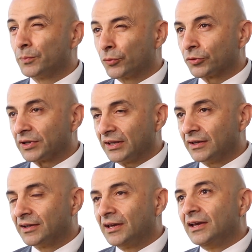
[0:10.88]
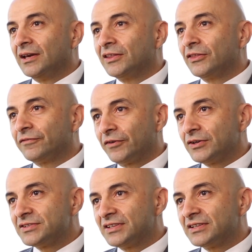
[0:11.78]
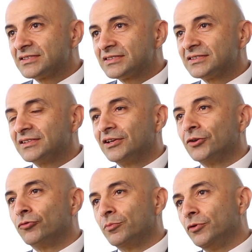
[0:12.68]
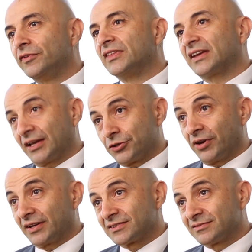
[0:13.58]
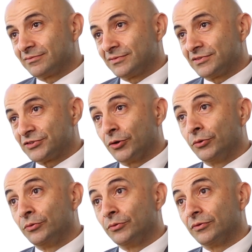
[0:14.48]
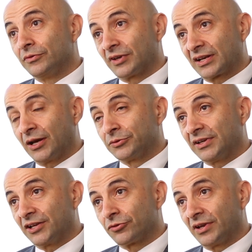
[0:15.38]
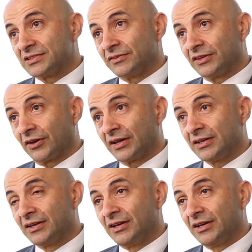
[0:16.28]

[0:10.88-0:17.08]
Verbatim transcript: broadly. The first is removing the cataract, so the cloudy natural lens in the eye,